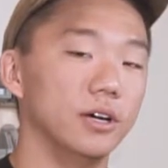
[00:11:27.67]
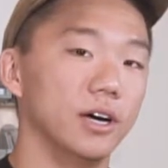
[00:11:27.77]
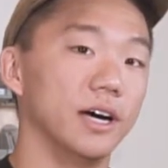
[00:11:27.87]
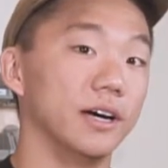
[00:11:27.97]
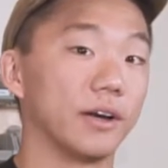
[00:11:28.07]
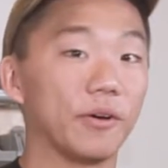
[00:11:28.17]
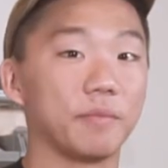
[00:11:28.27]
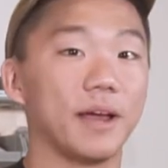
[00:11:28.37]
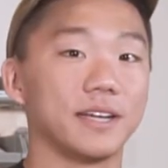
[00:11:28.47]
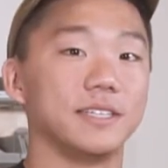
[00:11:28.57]
Going
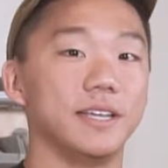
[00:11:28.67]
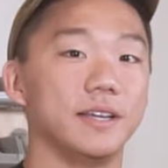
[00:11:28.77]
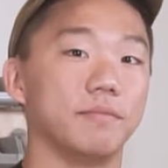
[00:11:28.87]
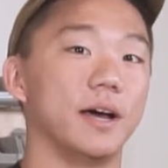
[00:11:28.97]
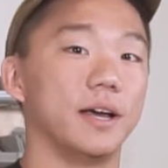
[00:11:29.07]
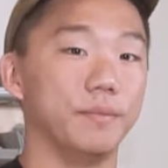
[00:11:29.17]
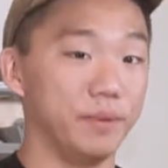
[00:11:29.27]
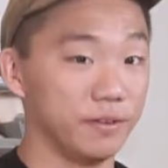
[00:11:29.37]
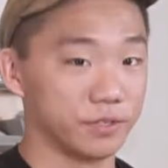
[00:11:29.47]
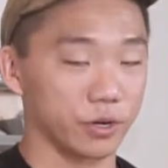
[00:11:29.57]
back to get my
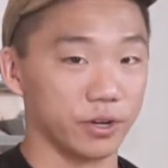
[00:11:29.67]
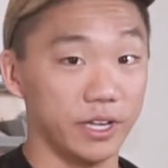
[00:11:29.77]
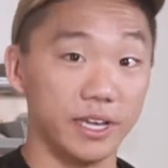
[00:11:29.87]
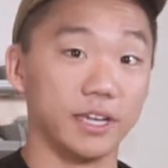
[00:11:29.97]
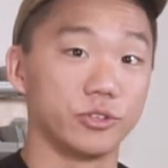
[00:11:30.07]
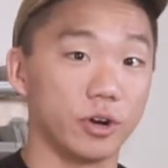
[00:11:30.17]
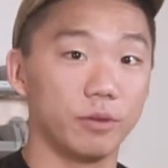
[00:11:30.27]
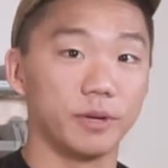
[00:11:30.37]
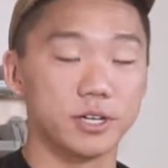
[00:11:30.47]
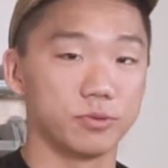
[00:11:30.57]
beef jerky and
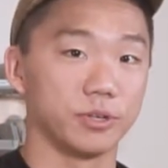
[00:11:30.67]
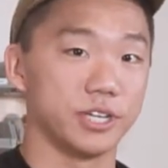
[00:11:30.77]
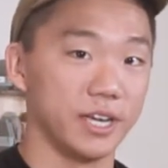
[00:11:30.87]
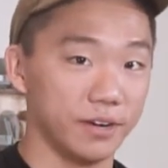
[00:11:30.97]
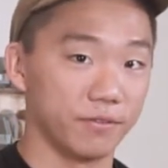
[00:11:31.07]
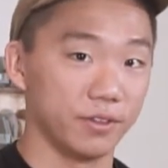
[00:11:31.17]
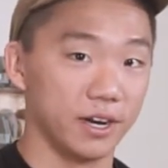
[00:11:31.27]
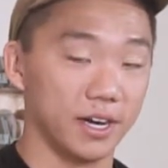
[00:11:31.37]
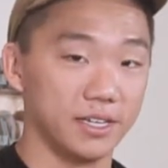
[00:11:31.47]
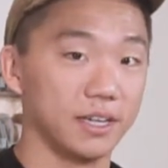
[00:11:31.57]
trail mix, which I ate for the
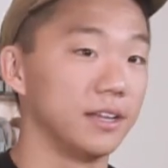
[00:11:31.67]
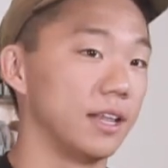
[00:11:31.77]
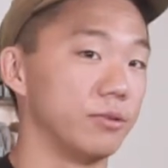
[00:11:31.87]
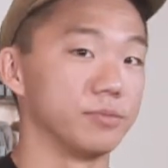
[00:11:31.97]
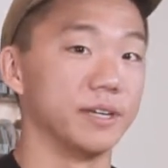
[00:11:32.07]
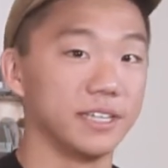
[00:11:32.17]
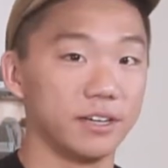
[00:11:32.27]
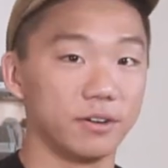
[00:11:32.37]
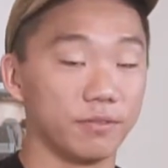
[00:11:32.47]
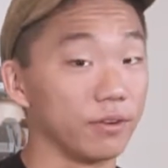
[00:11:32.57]
night. That was my
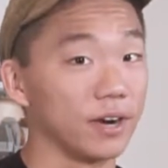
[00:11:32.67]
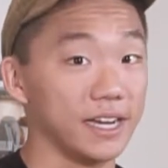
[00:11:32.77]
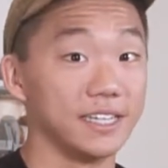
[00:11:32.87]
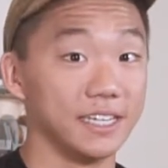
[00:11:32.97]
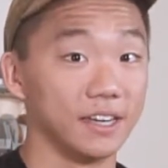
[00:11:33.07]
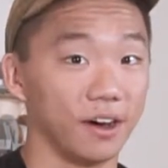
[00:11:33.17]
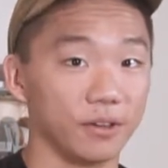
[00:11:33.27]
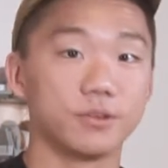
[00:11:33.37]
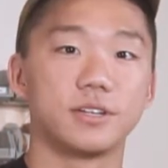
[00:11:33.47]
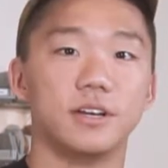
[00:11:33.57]
dinner for
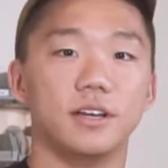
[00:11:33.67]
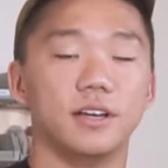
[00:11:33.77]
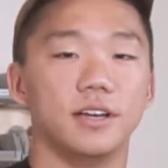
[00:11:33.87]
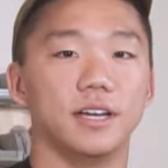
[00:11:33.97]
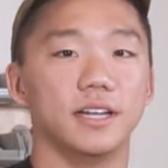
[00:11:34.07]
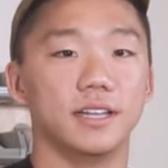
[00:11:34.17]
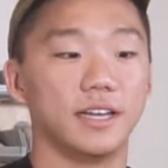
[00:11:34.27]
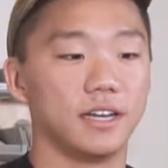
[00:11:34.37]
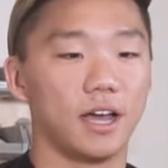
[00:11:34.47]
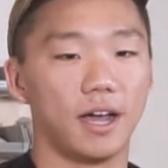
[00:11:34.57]
$18. And
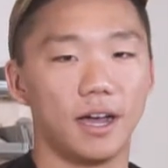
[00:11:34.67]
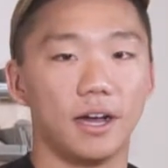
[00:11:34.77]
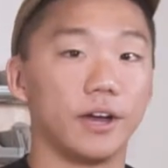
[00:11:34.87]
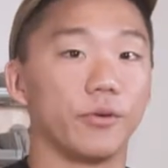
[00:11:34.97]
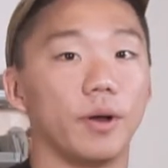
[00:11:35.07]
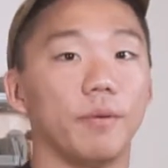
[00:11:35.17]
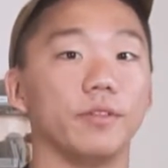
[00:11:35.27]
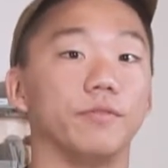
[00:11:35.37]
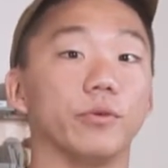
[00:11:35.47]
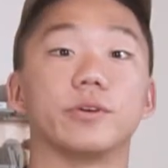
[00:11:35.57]
then huddled up on
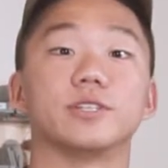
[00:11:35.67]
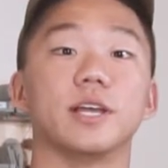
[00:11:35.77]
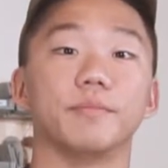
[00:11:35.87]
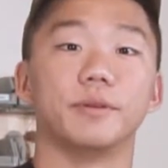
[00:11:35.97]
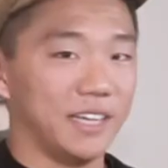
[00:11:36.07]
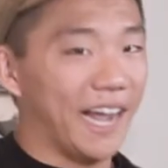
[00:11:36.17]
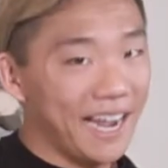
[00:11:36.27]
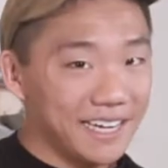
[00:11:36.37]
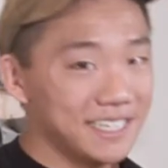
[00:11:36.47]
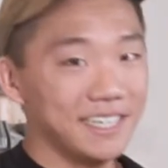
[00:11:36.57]
the floor and slept.
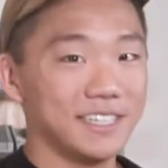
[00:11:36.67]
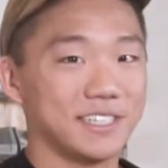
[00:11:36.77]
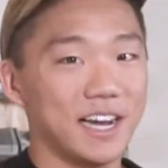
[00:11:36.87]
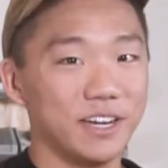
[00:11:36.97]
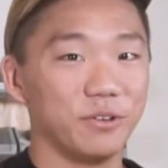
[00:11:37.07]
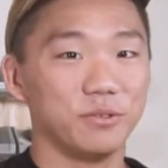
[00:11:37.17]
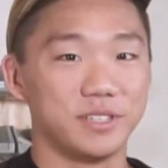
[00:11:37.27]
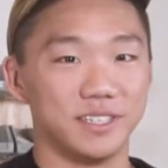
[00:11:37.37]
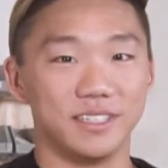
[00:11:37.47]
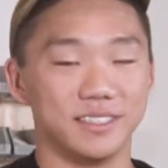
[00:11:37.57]
Acting entitled
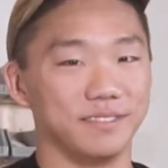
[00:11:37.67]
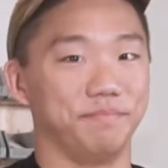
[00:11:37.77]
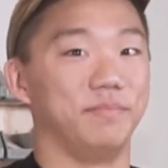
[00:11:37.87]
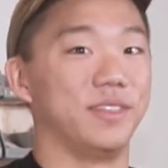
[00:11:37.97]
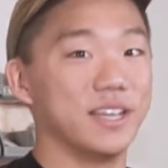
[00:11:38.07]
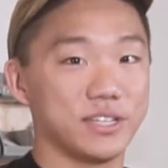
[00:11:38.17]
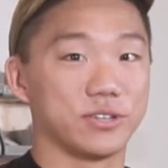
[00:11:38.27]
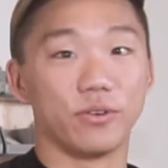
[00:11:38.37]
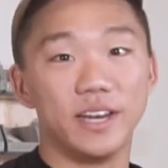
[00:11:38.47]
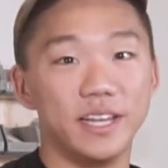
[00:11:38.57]
to this
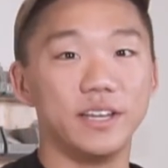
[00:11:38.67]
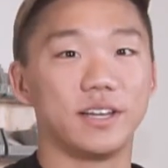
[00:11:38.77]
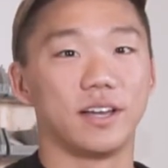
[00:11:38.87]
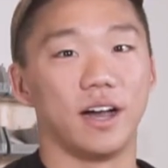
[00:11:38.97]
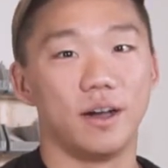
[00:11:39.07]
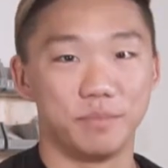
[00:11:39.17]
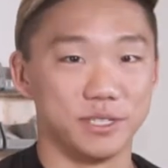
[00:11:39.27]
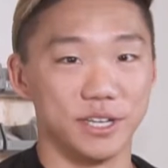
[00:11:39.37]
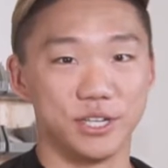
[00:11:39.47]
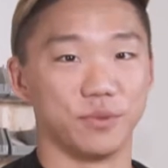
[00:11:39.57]
or any
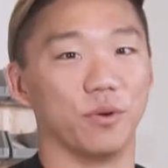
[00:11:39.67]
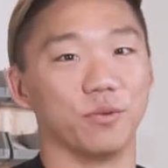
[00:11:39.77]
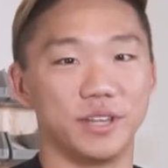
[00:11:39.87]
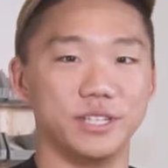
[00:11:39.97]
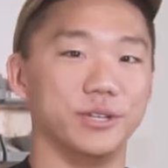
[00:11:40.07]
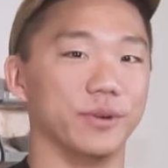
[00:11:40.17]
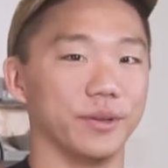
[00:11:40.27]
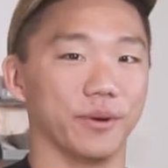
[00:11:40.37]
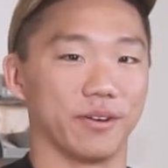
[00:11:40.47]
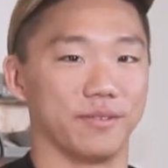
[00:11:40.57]
compensation won't get you
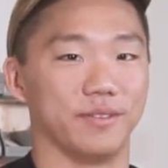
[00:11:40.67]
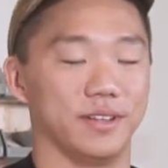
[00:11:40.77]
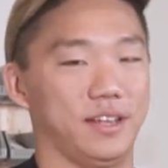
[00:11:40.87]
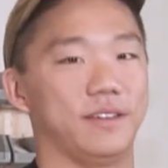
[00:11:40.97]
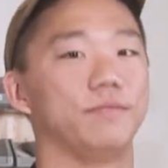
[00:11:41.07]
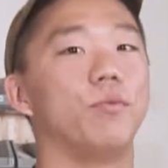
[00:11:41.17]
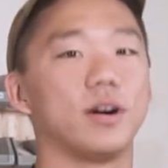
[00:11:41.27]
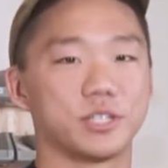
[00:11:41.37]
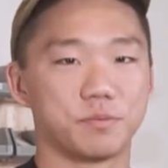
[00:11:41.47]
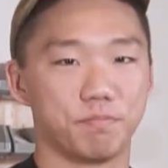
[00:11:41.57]
anywhere. I've
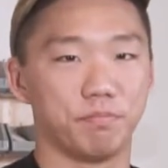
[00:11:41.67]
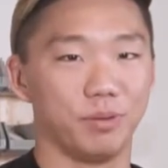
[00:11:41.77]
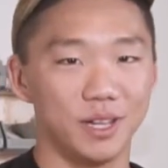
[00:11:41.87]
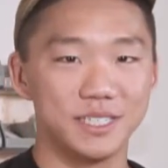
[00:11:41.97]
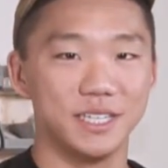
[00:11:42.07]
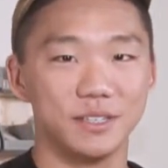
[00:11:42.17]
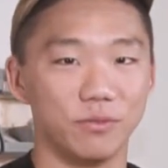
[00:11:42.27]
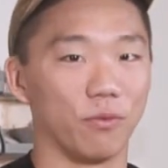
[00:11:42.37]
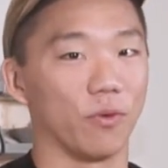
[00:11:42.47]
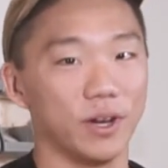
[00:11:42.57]
watched plenty
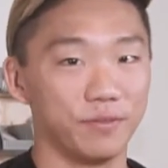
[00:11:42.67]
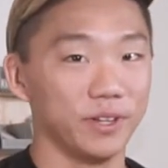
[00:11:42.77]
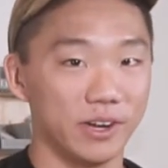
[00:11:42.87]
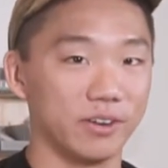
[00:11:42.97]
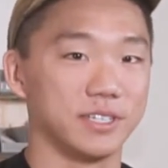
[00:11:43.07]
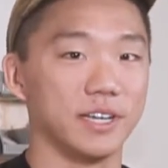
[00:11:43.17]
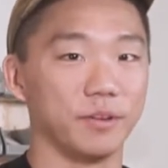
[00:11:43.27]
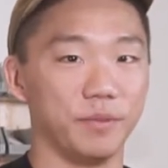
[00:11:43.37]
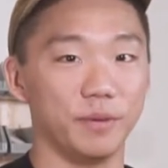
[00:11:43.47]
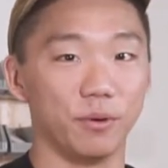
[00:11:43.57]
of rightfully
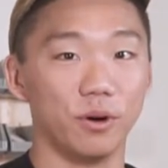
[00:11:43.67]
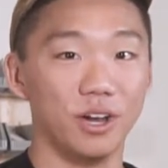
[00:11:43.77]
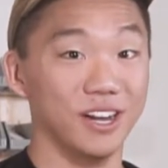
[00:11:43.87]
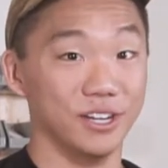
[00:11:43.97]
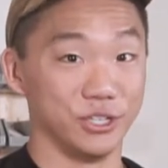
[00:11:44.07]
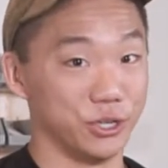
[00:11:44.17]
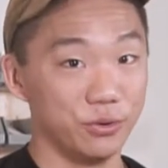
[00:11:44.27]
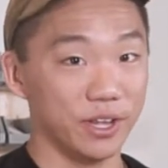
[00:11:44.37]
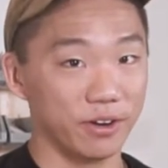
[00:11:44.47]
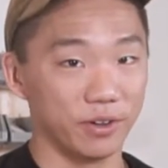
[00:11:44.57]
irritated people chew
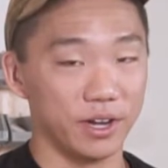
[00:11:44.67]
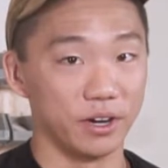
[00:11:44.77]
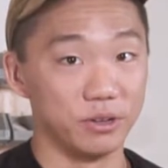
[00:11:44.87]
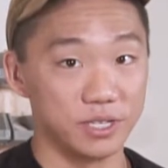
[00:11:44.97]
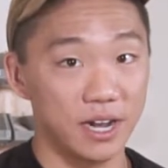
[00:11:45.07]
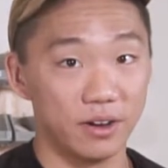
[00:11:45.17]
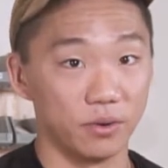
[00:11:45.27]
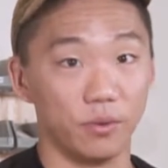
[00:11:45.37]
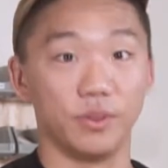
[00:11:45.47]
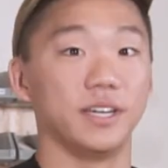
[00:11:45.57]
the airline host out
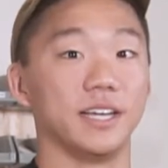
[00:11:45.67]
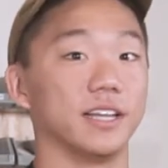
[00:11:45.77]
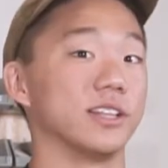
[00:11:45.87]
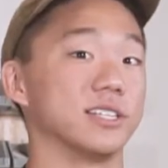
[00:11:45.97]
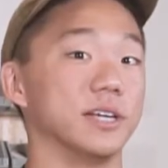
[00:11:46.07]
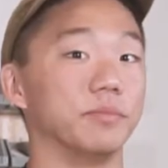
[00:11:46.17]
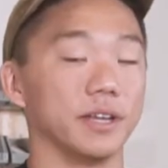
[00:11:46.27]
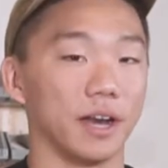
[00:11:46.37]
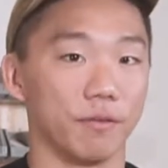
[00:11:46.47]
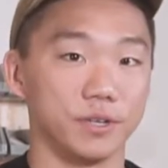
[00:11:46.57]
only to get the same
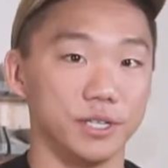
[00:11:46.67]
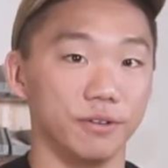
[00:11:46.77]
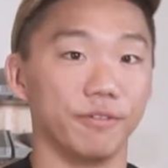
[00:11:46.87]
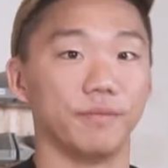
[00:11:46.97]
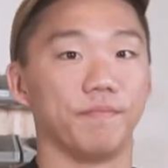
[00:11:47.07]
thing I received.